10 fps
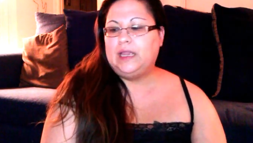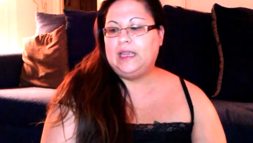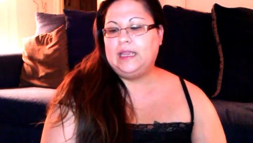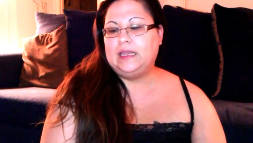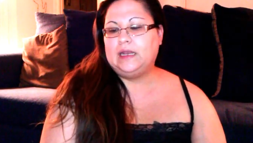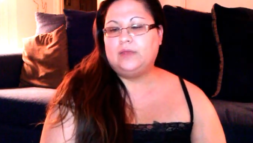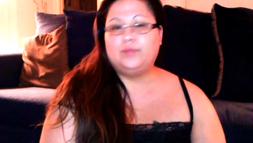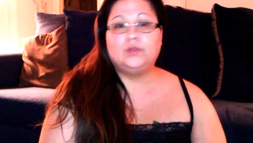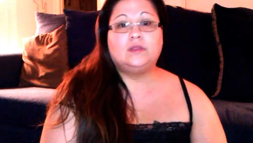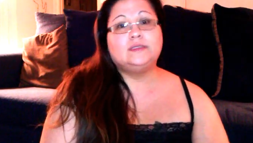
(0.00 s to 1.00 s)
and i
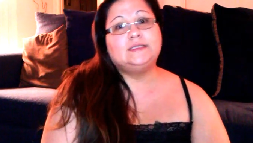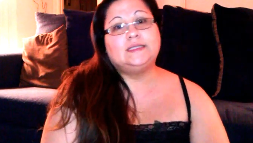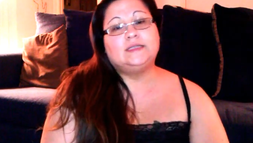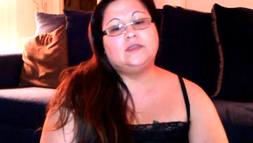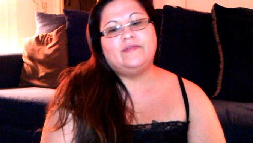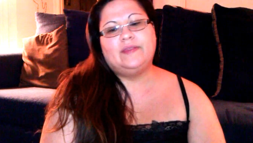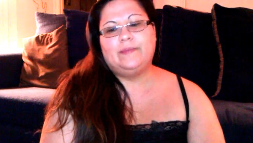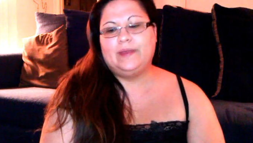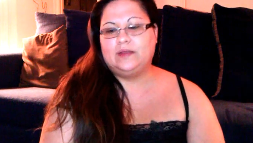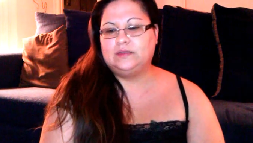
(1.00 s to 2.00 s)
pull all the studs off the
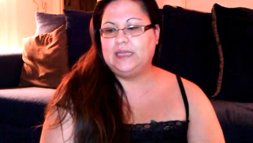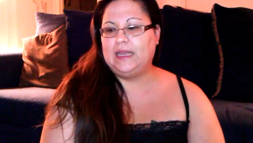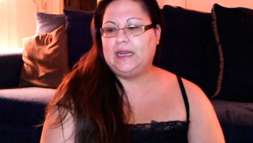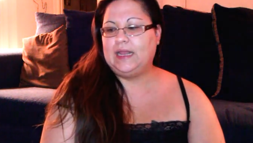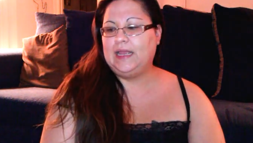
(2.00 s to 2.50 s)
belts and i